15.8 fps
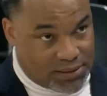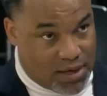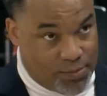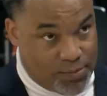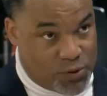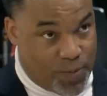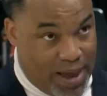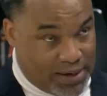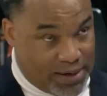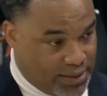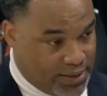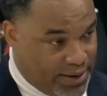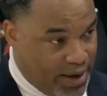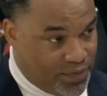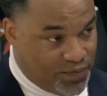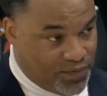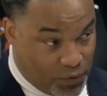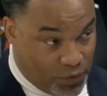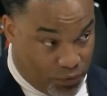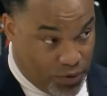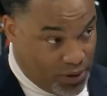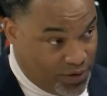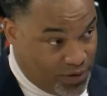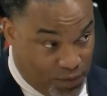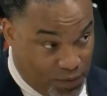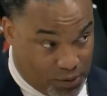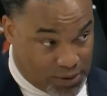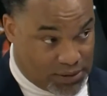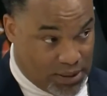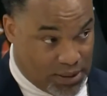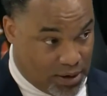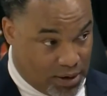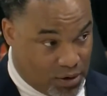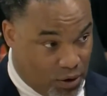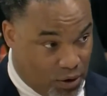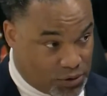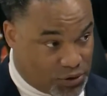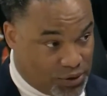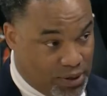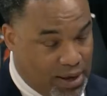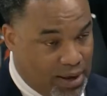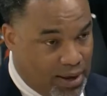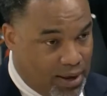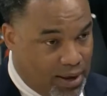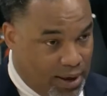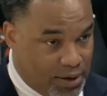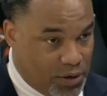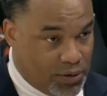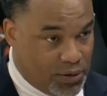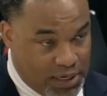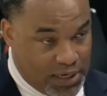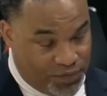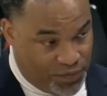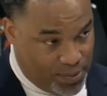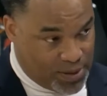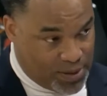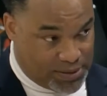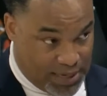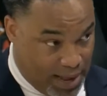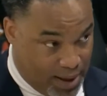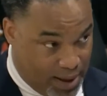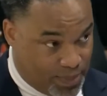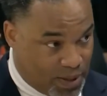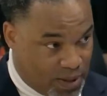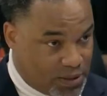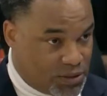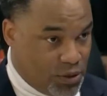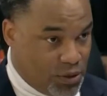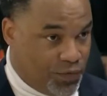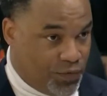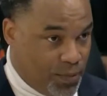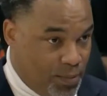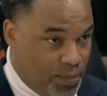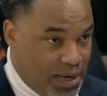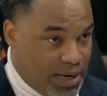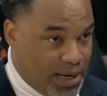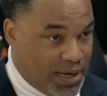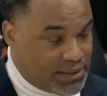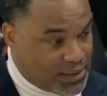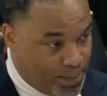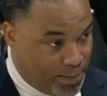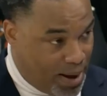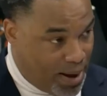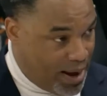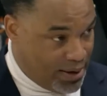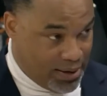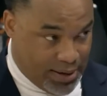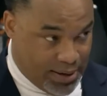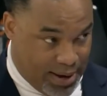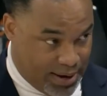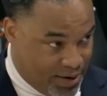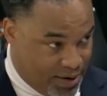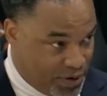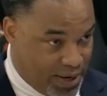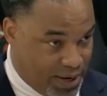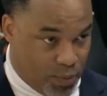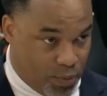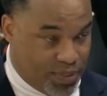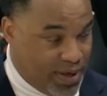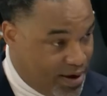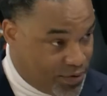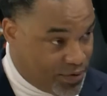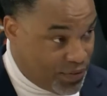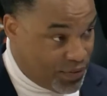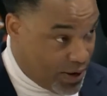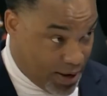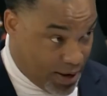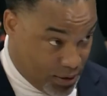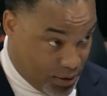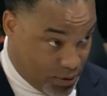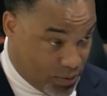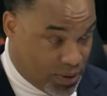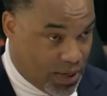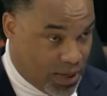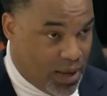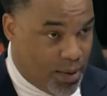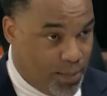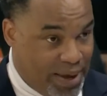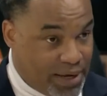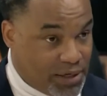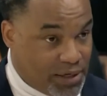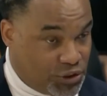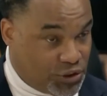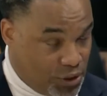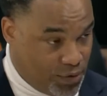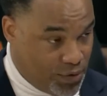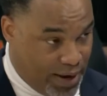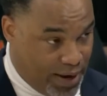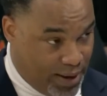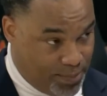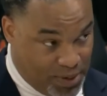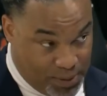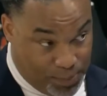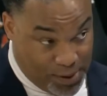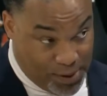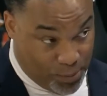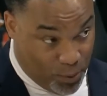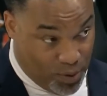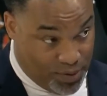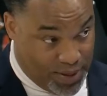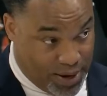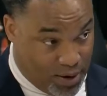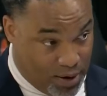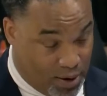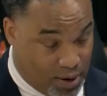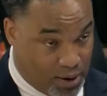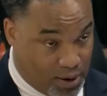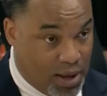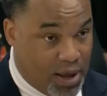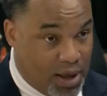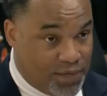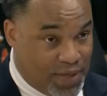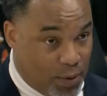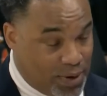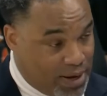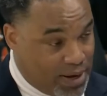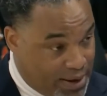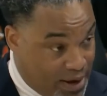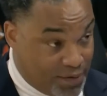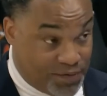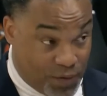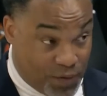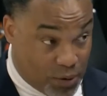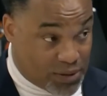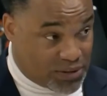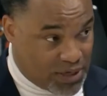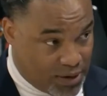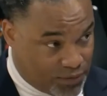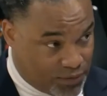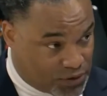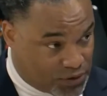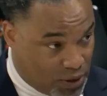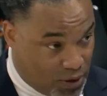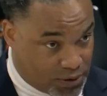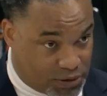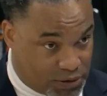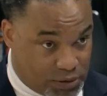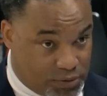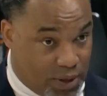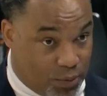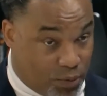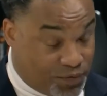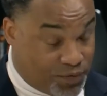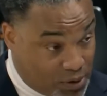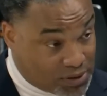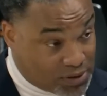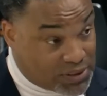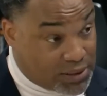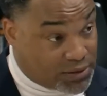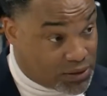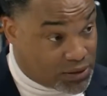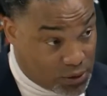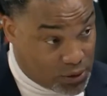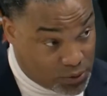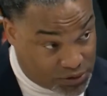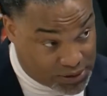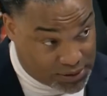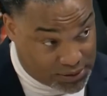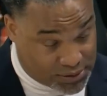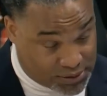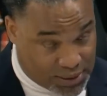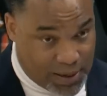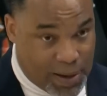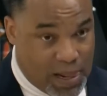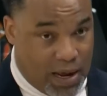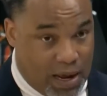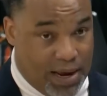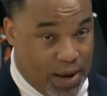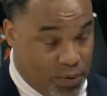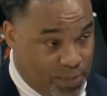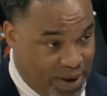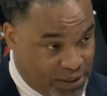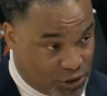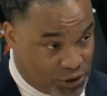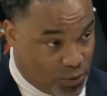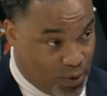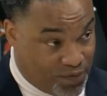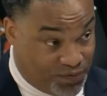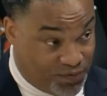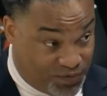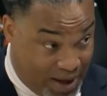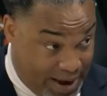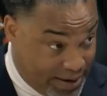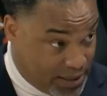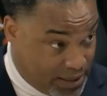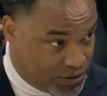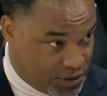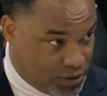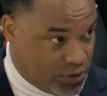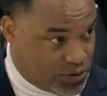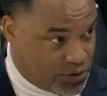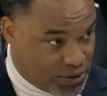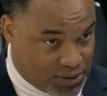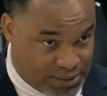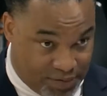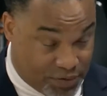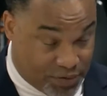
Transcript: it comes back to, again, really focusing on culture. And you lead from the top. So for me, it's embodying that every day with everything I do. Making sure that I meet people where they are, that we, again, focus on results, that we focus on solutions, and that we make sure we're finding solutions